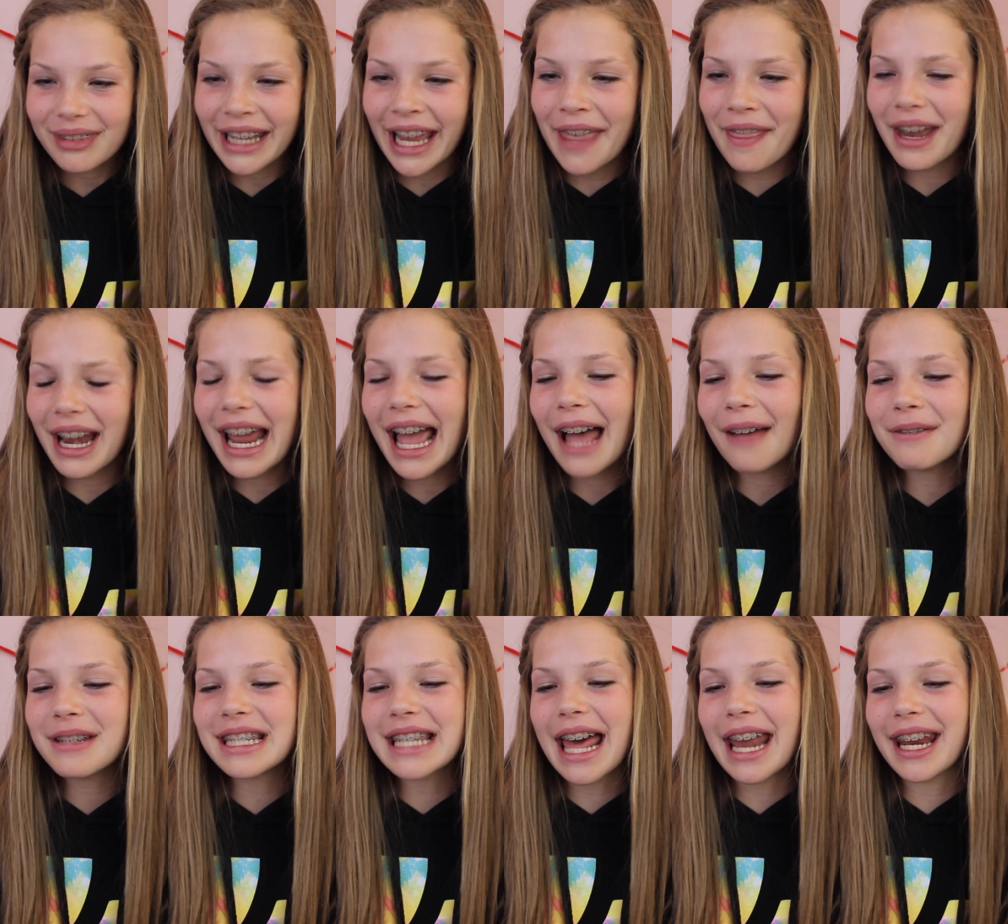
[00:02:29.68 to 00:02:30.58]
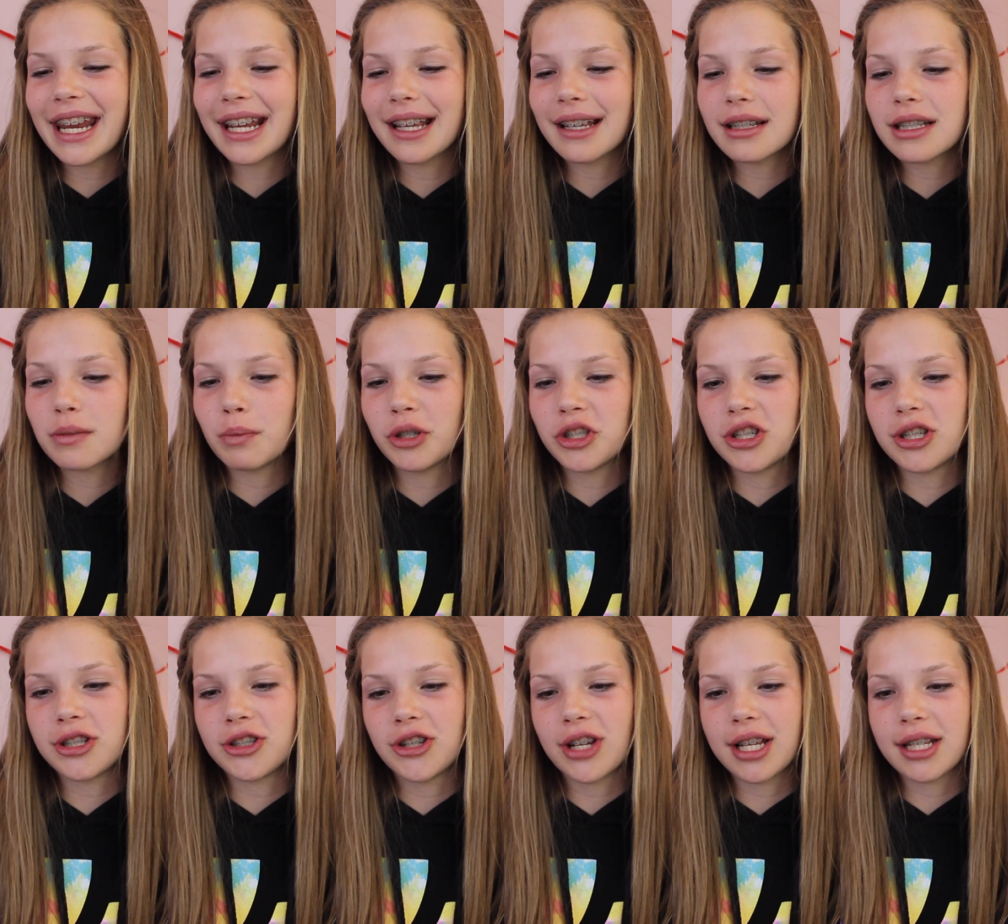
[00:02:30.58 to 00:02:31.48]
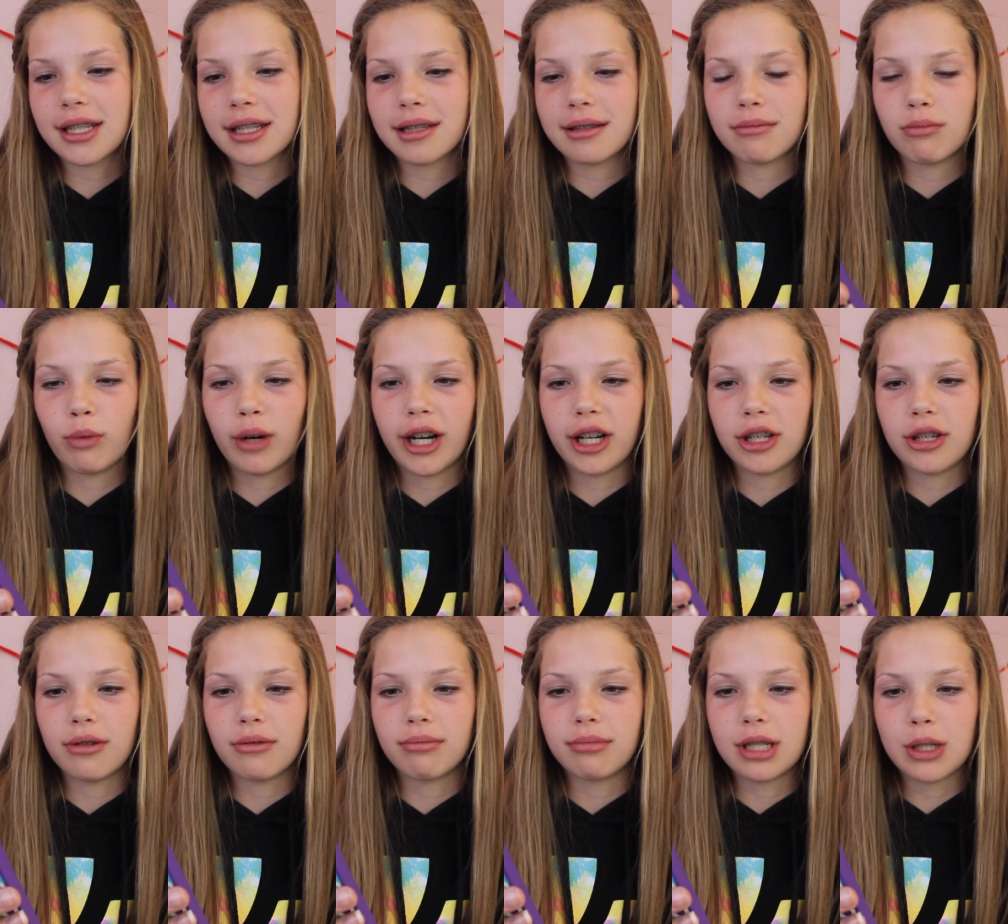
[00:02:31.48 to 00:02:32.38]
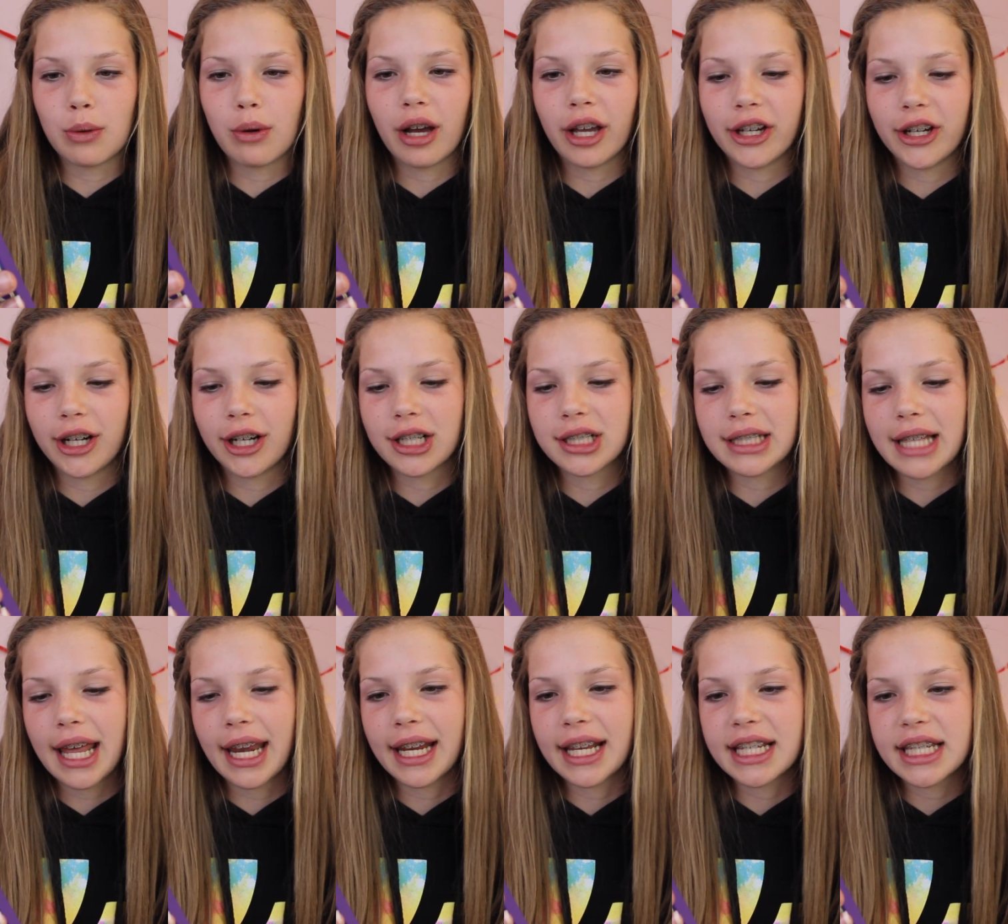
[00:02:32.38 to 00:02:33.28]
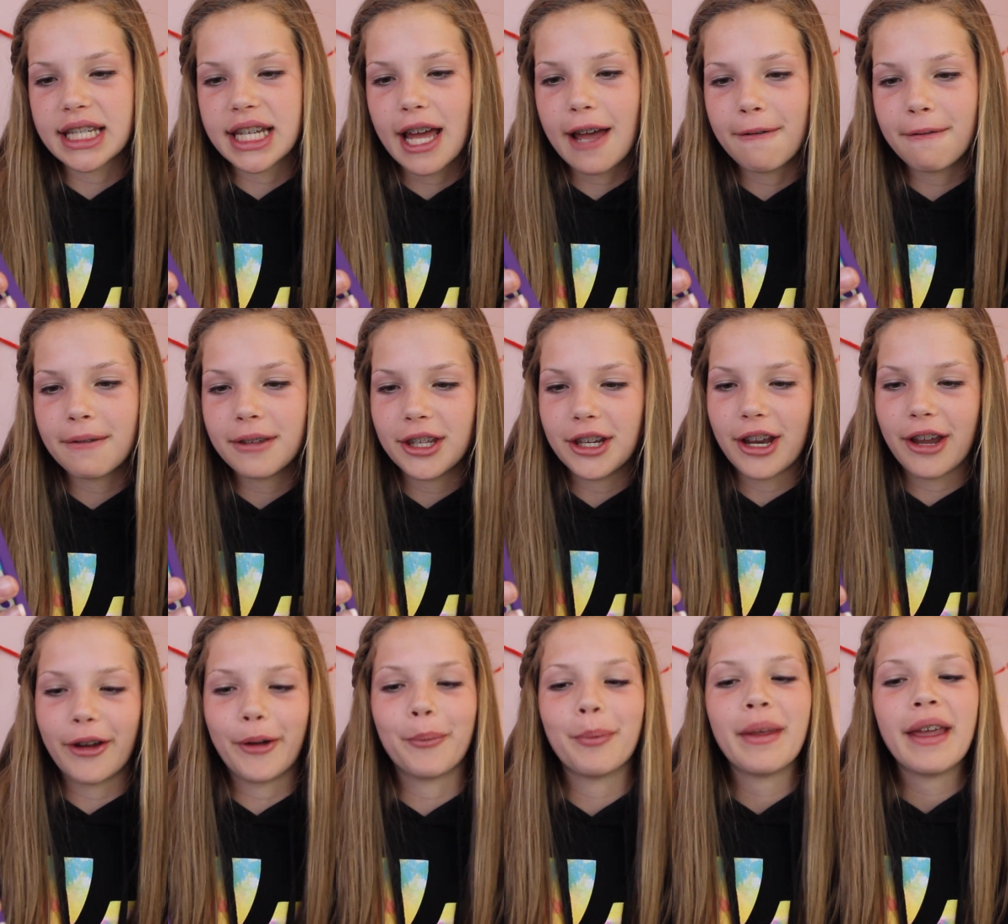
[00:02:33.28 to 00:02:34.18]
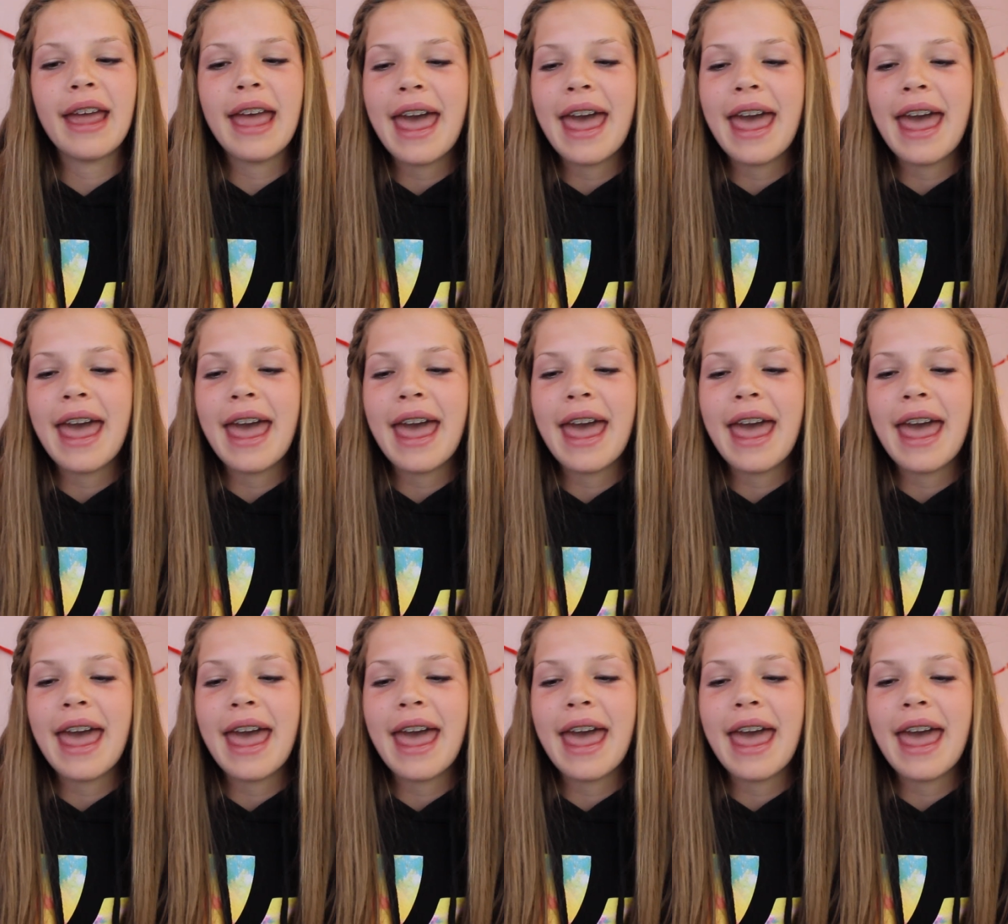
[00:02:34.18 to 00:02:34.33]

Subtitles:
And then I have settings, which is just where you do all your setting stuff, you know.